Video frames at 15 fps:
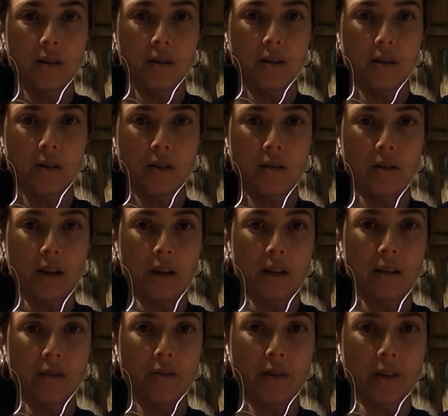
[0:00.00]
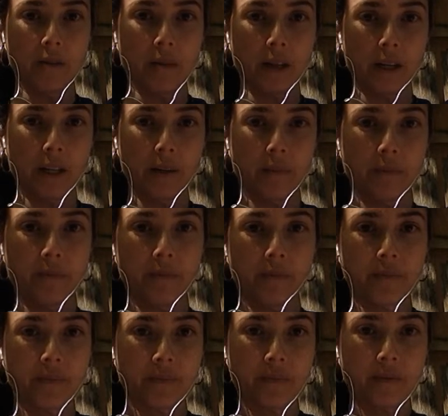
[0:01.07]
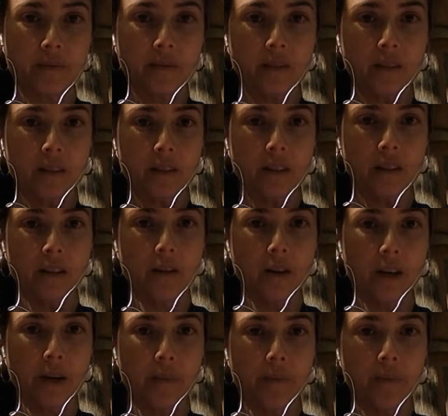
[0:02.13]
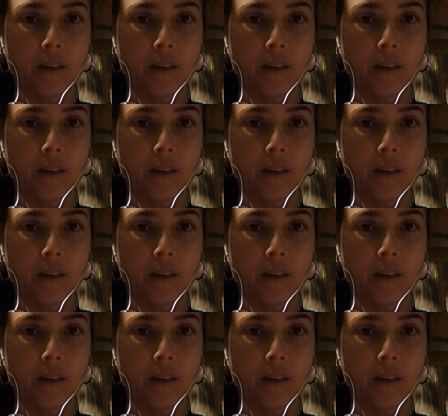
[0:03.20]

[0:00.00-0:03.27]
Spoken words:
Or how does it feel about it? Okay,